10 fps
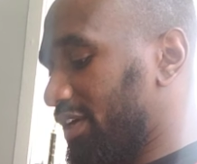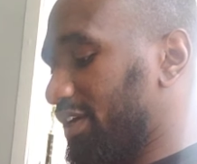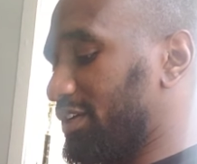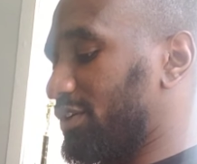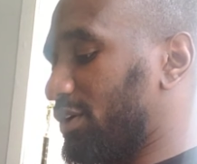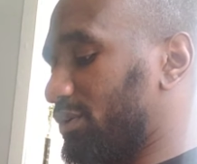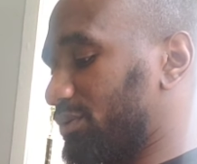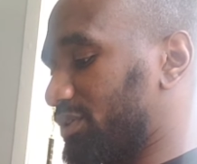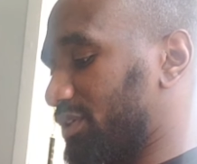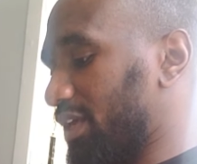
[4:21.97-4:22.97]
he
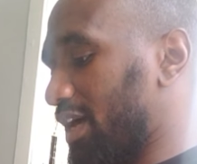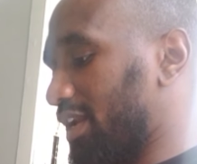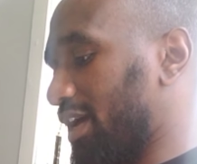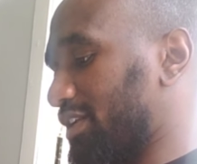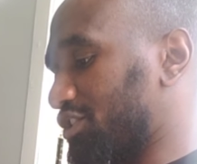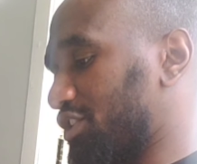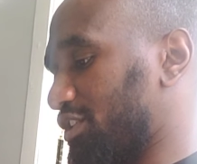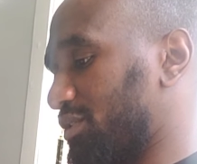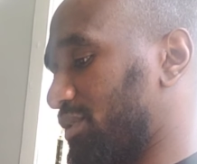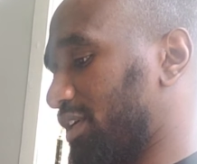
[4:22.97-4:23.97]
knows how to
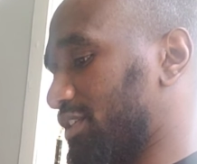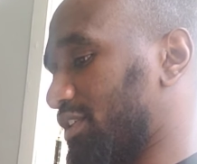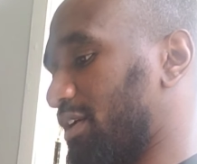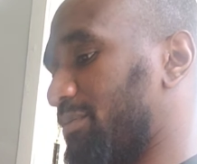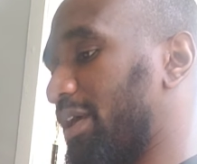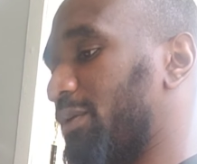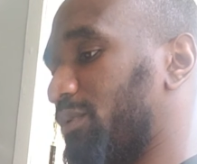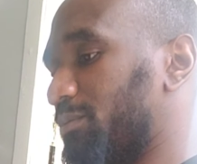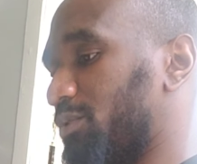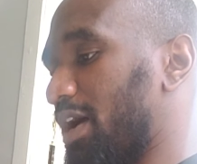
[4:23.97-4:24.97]
shut you niggas up, man,
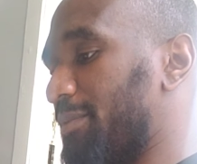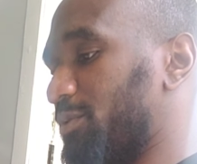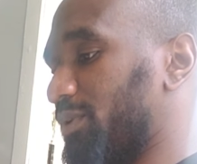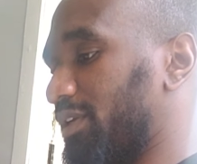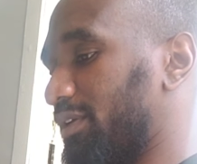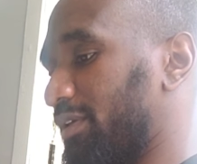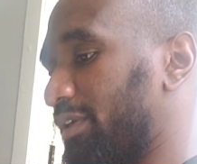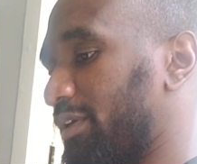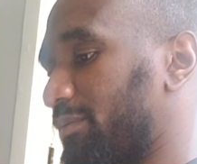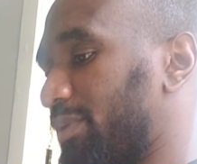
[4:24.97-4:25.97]
with bribery.
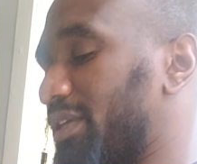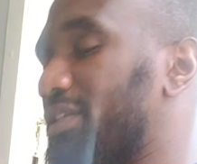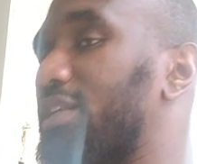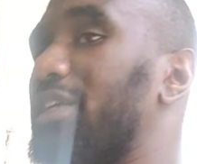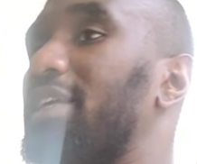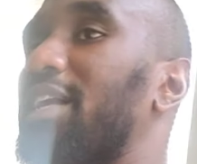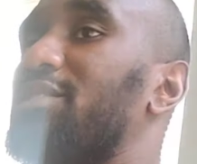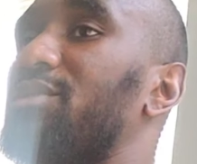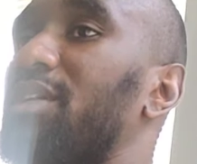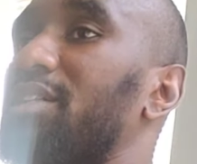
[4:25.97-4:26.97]
Basically, he got
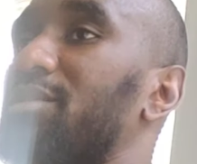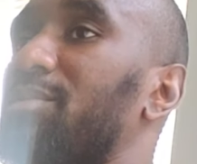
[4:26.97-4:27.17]
you niggas